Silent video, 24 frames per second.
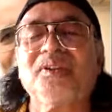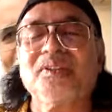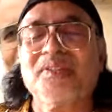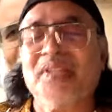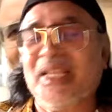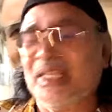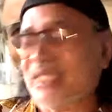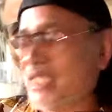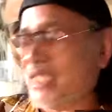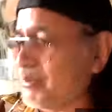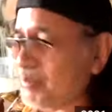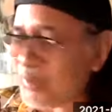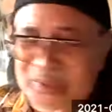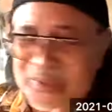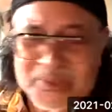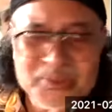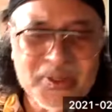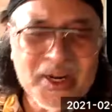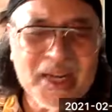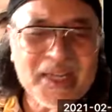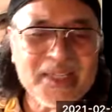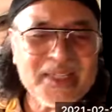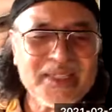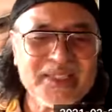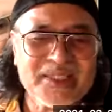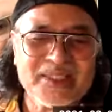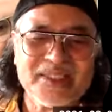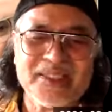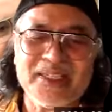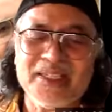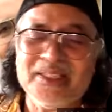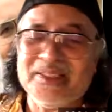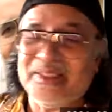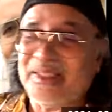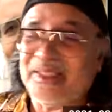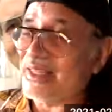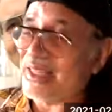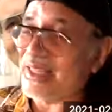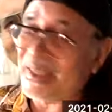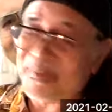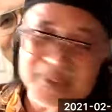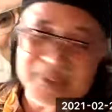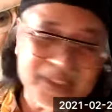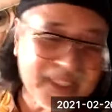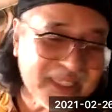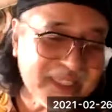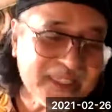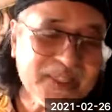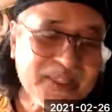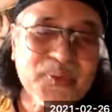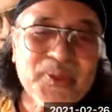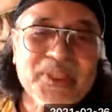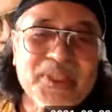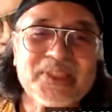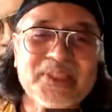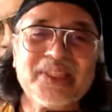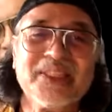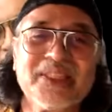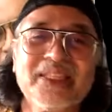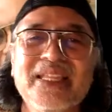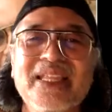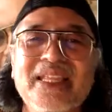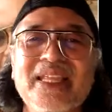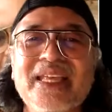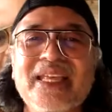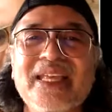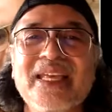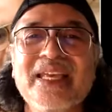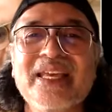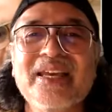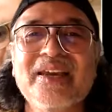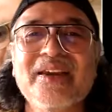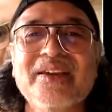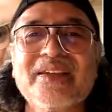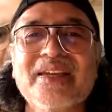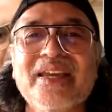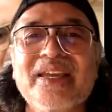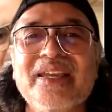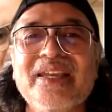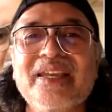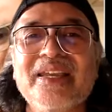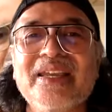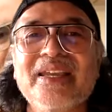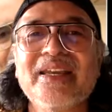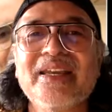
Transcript: They keep on trying and they're never gonna quit. Okay.